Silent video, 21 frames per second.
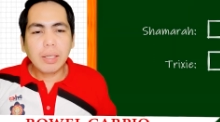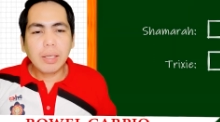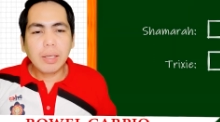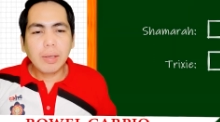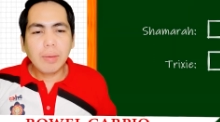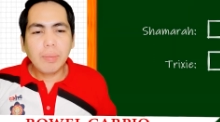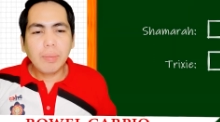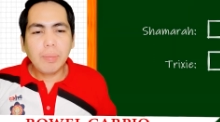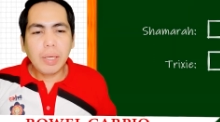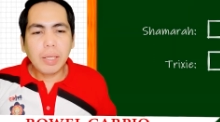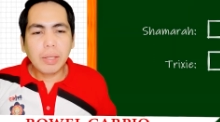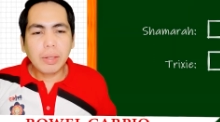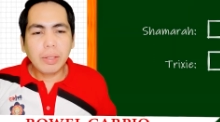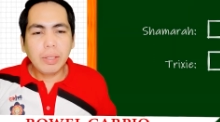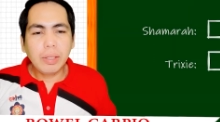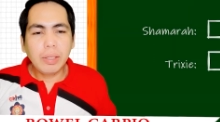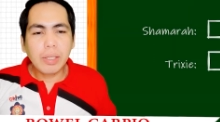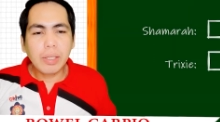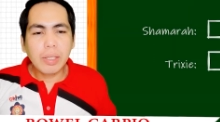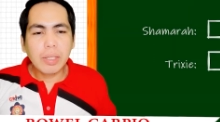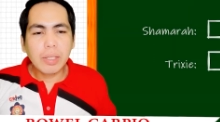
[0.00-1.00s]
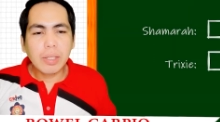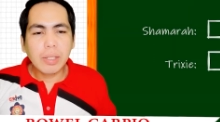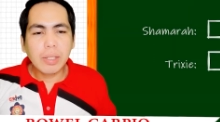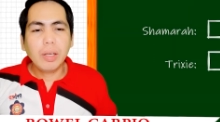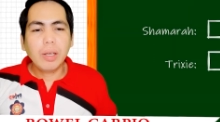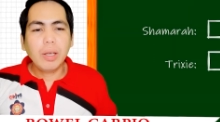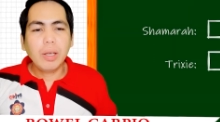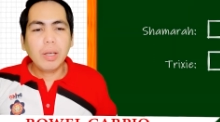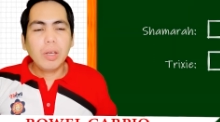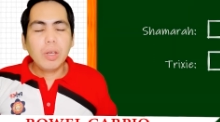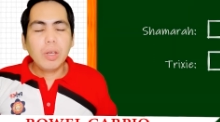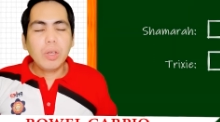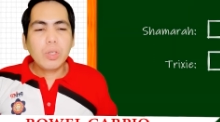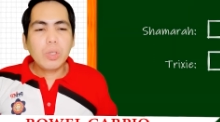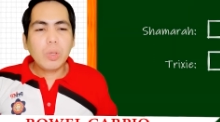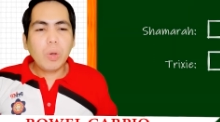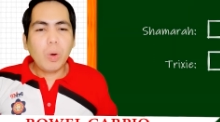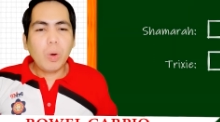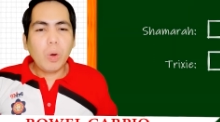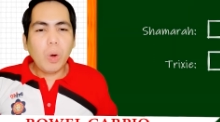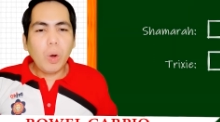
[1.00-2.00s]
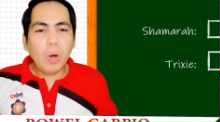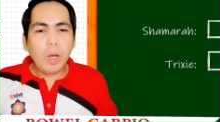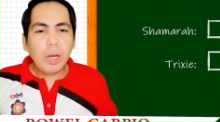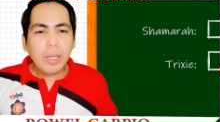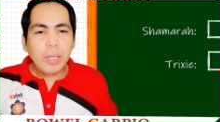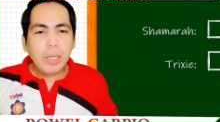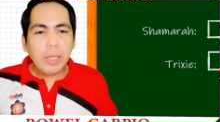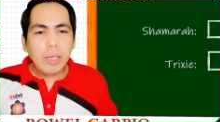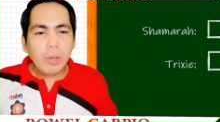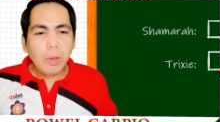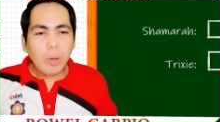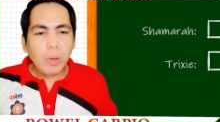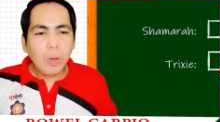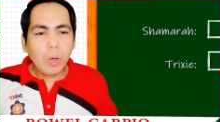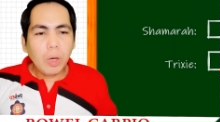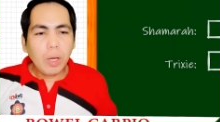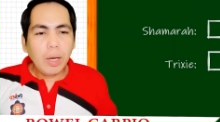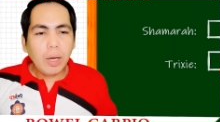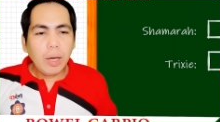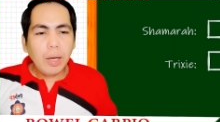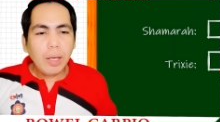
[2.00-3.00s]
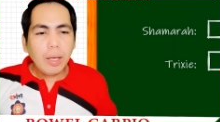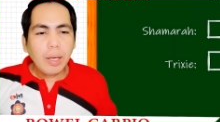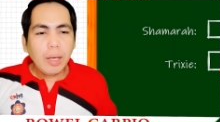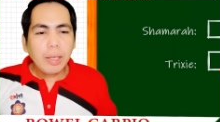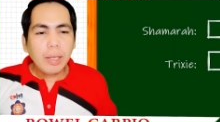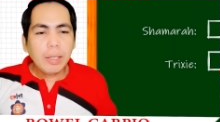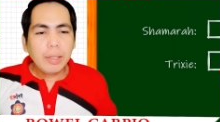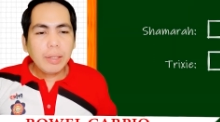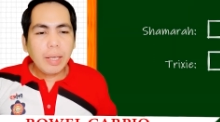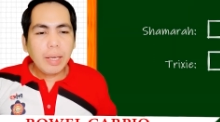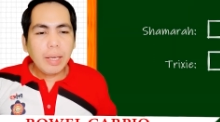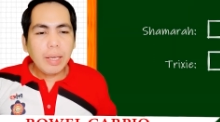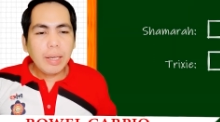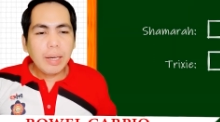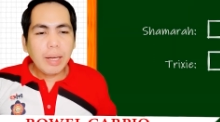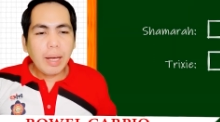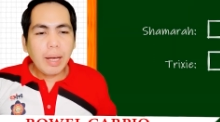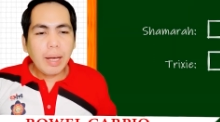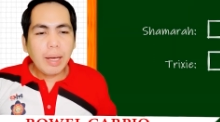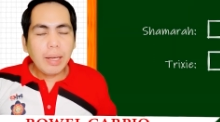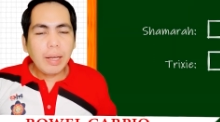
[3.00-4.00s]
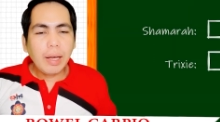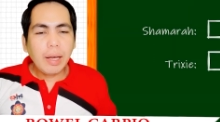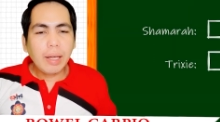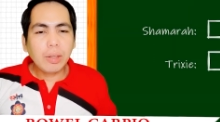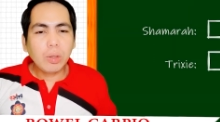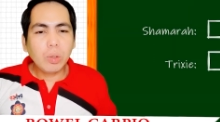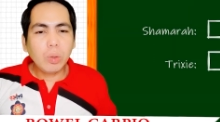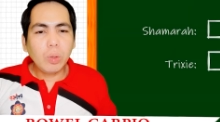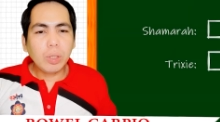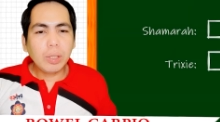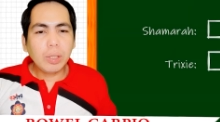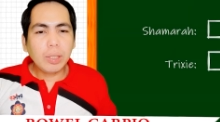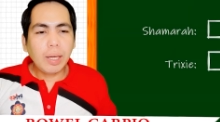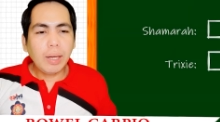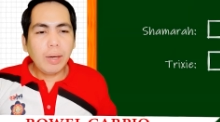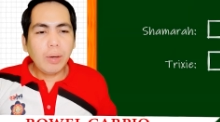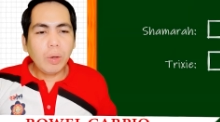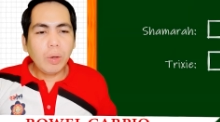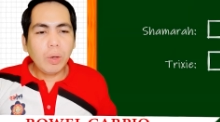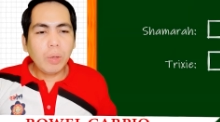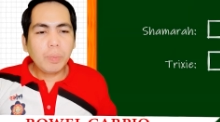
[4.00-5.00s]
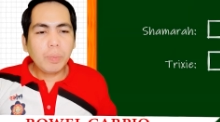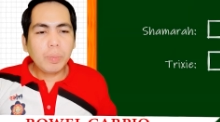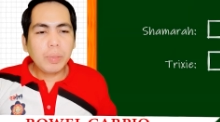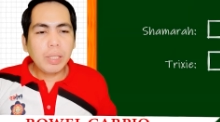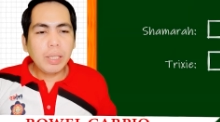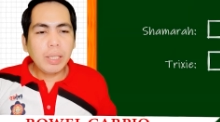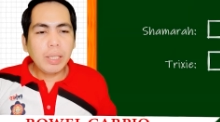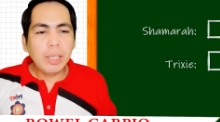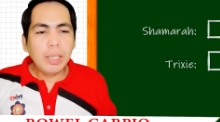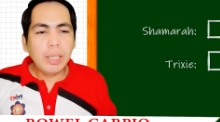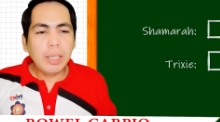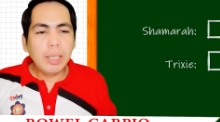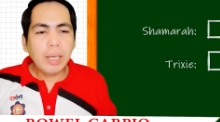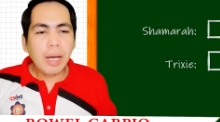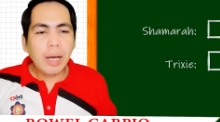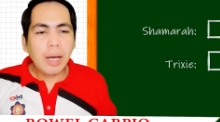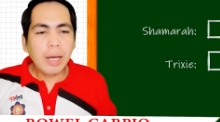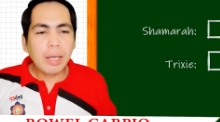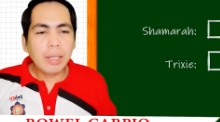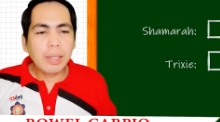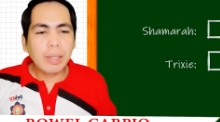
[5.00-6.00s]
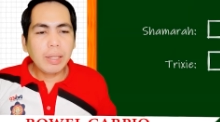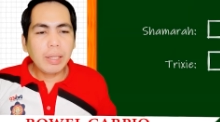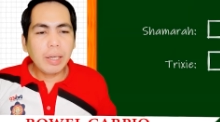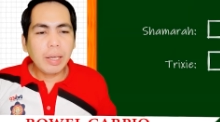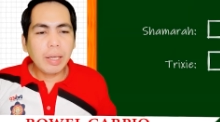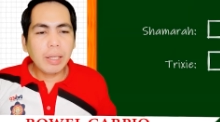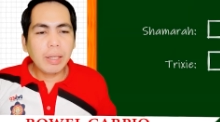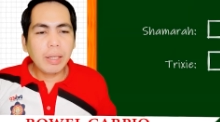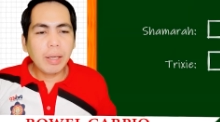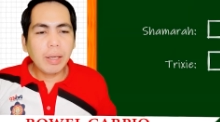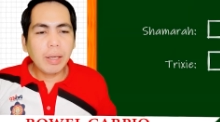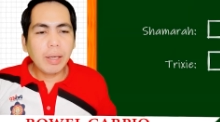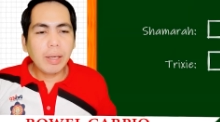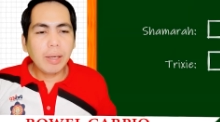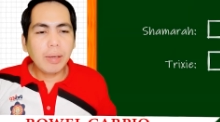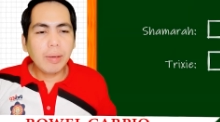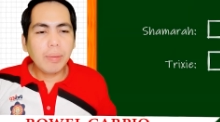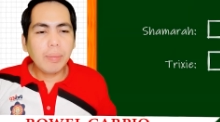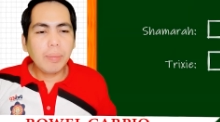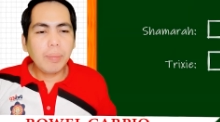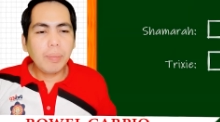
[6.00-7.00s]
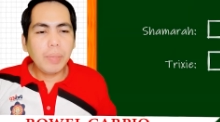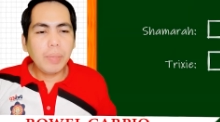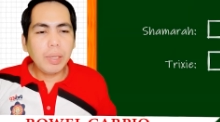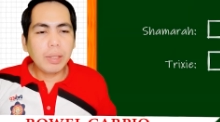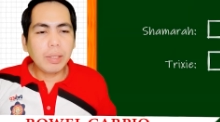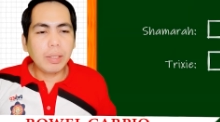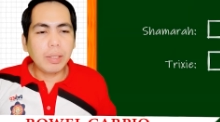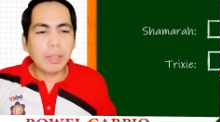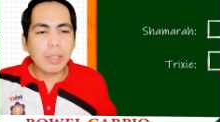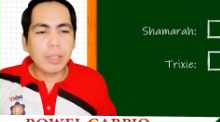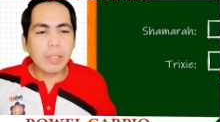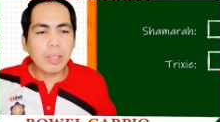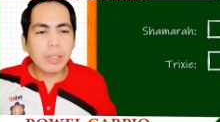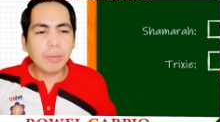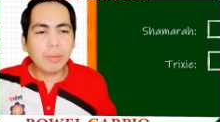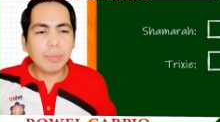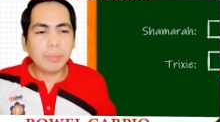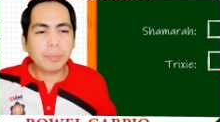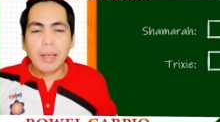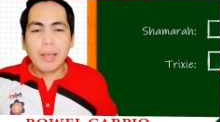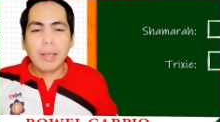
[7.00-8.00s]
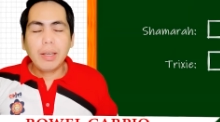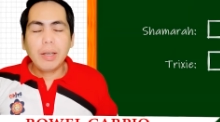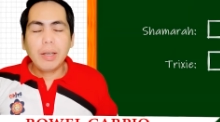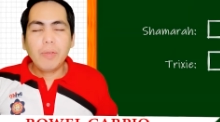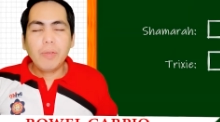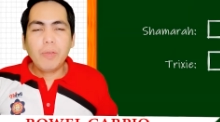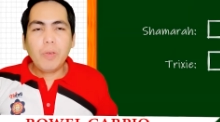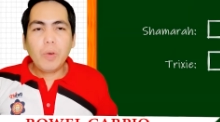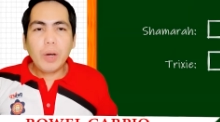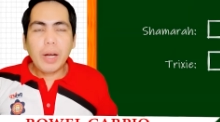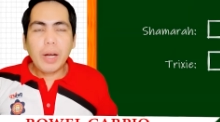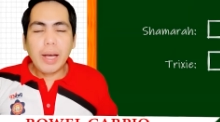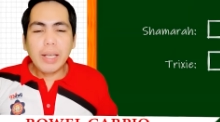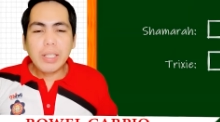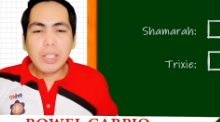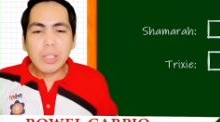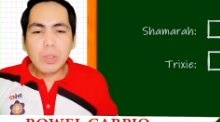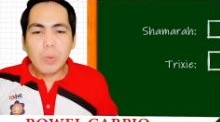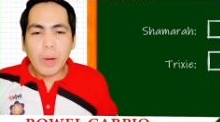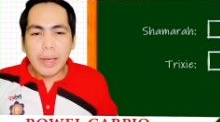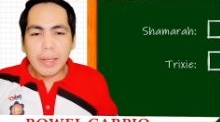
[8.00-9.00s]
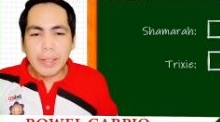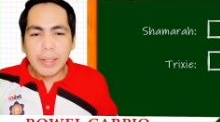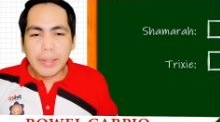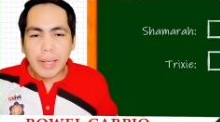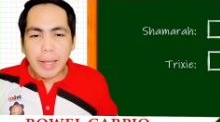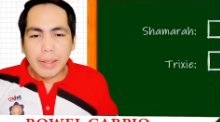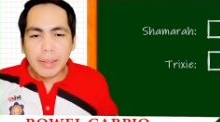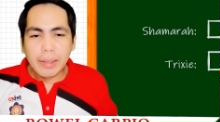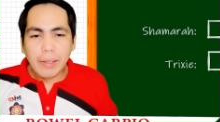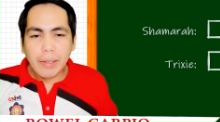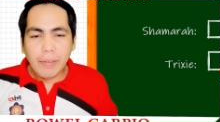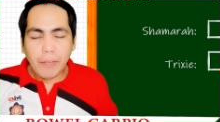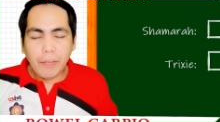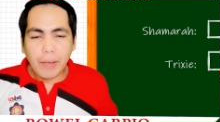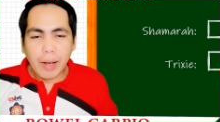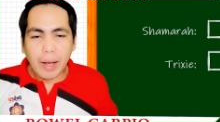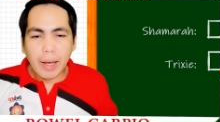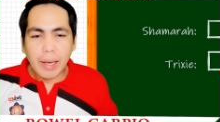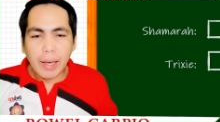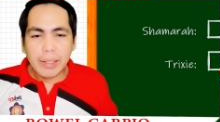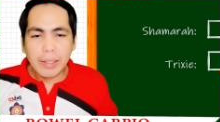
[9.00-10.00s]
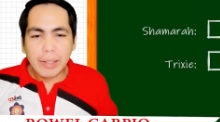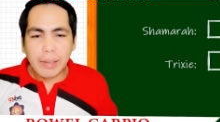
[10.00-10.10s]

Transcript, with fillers: meters. So all in all, they ran a total of 300 meters. For us to identify the